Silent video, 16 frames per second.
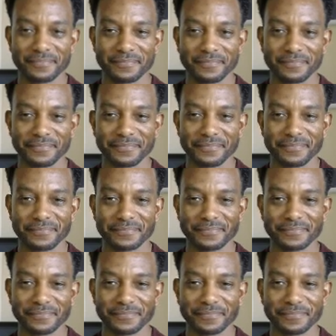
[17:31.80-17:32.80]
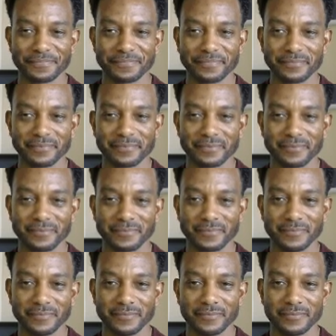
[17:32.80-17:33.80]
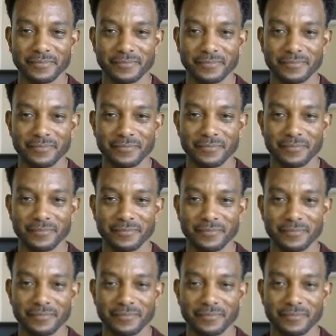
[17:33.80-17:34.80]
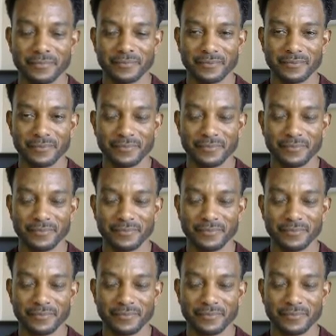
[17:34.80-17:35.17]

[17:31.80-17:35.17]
This person isn't speaking.